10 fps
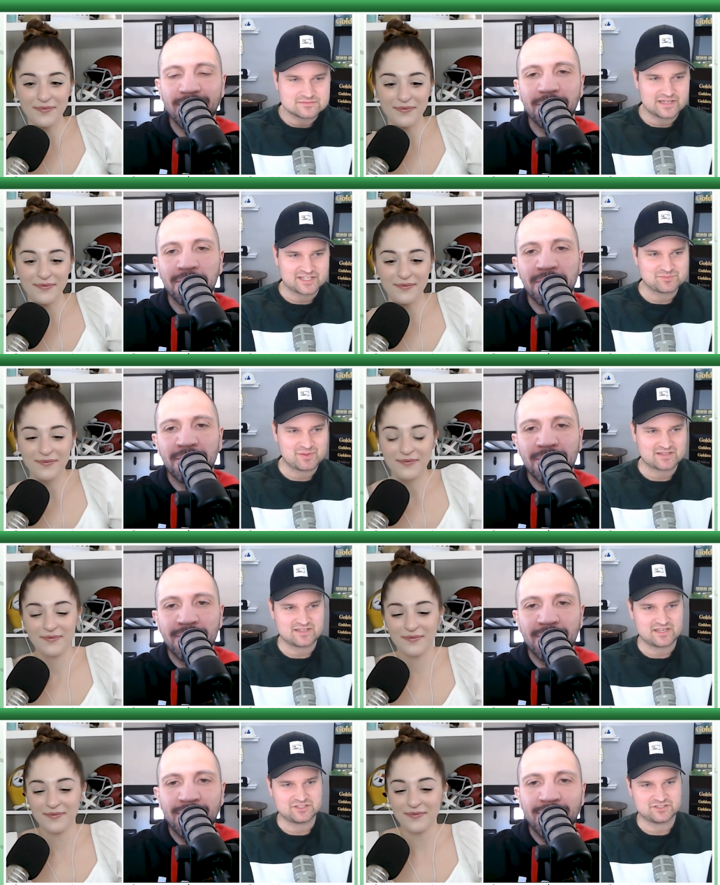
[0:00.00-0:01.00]

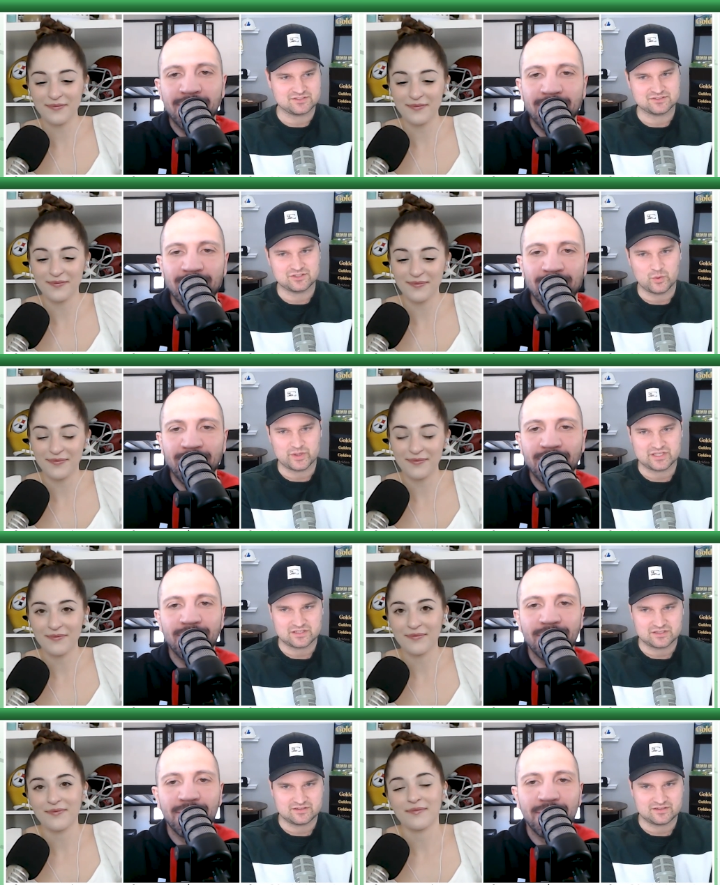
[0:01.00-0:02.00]
Speaker 1: expectations going
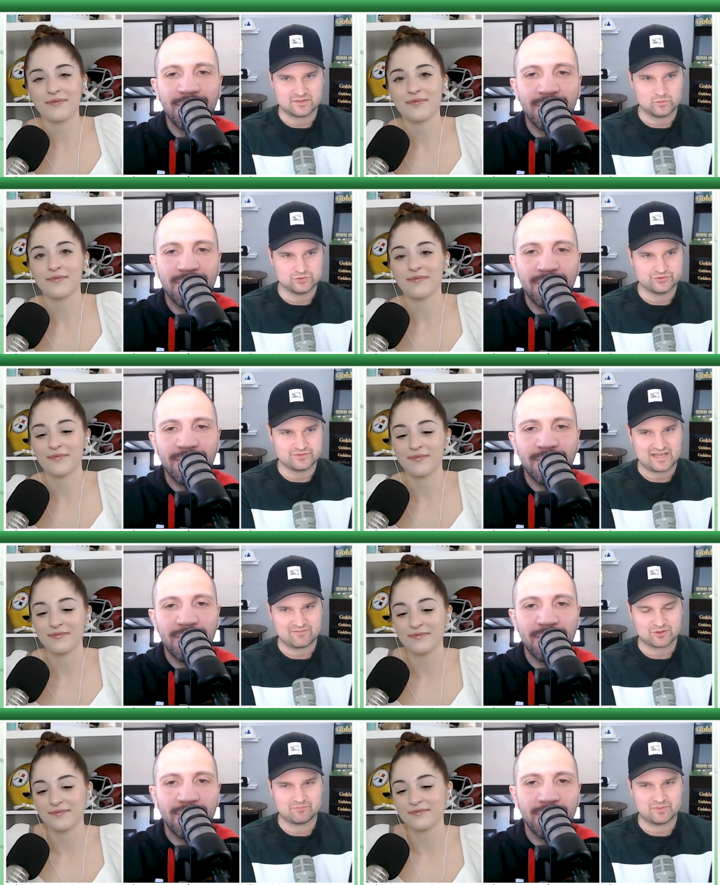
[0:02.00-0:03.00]
in and then we'll have
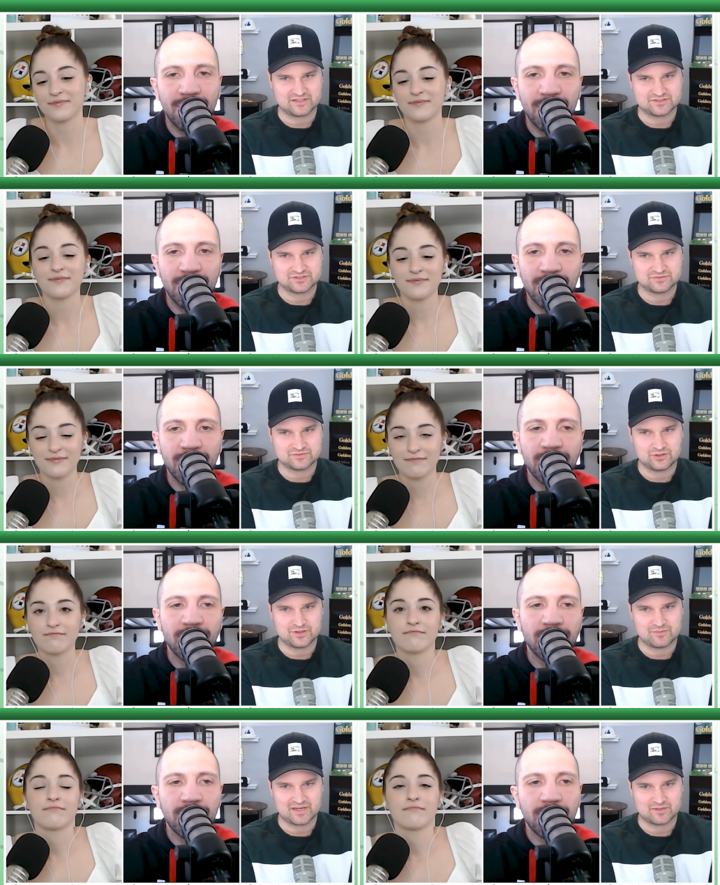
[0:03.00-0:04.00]
our bets on
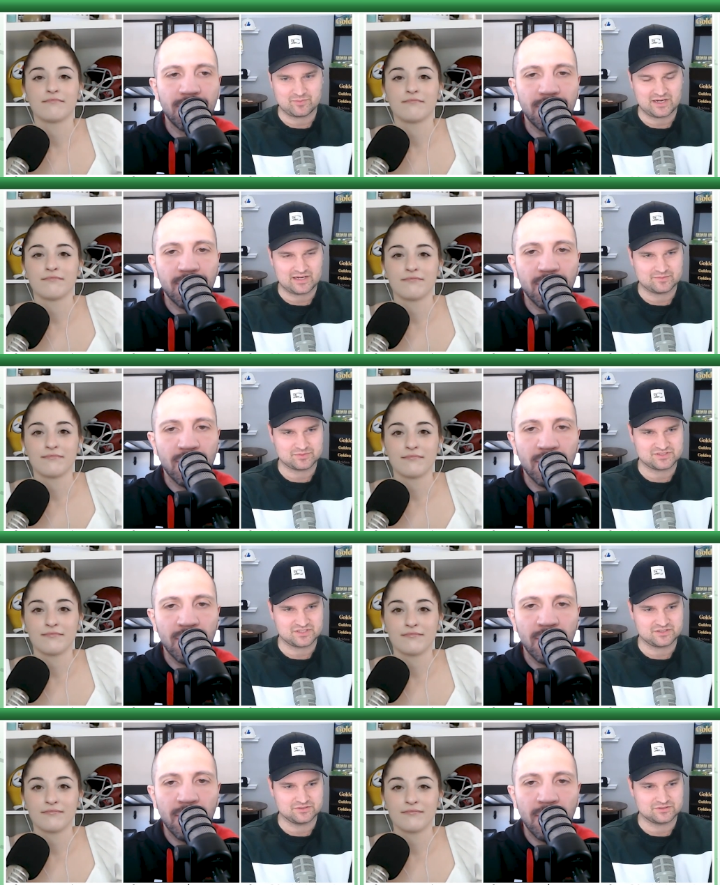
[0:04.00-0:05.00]
the megapod in
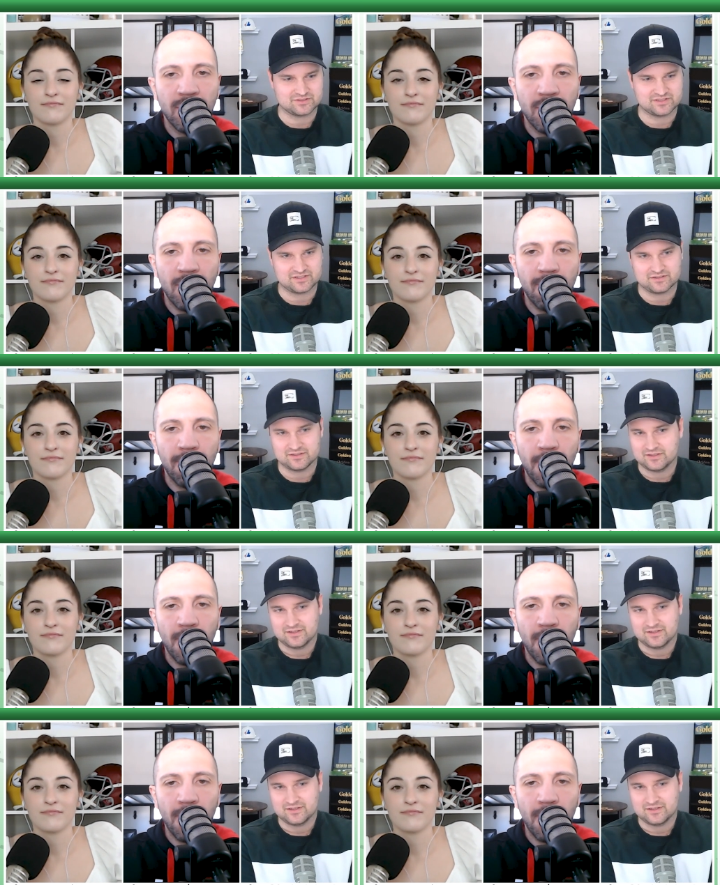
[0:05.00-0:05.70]
particular and then